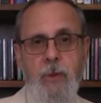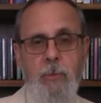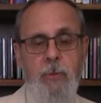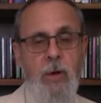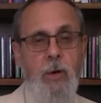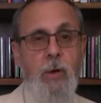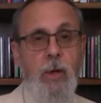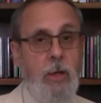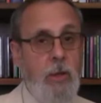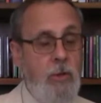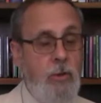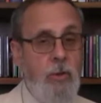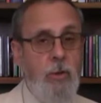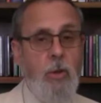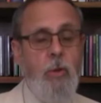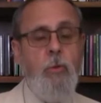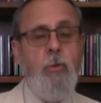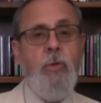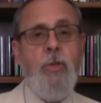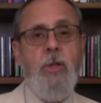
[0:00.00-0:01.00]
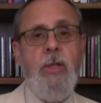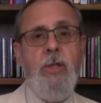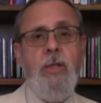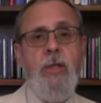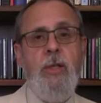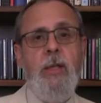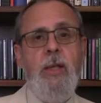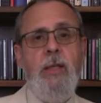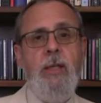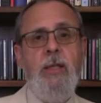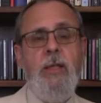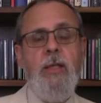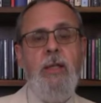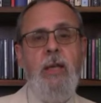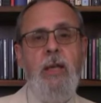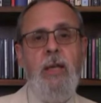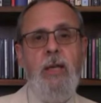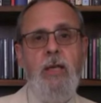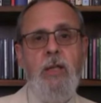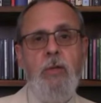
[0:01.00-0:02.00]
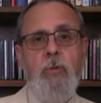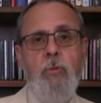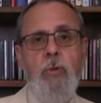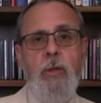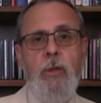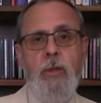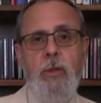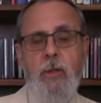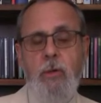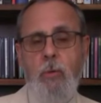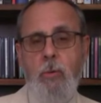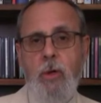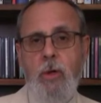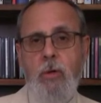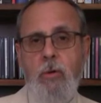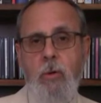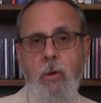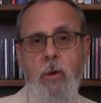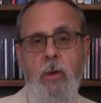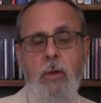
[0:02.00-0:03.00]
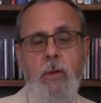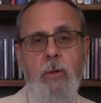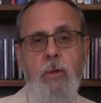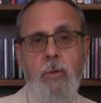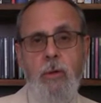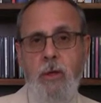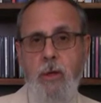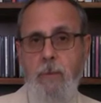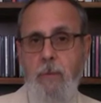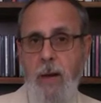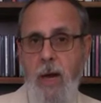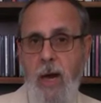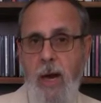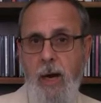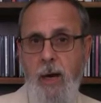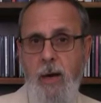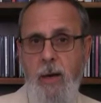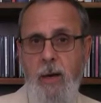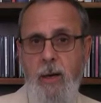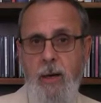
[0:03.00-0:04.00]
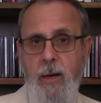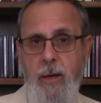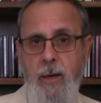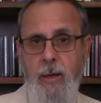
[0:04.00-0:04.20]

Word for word: American Jews, is this the Israel you were taught to admire?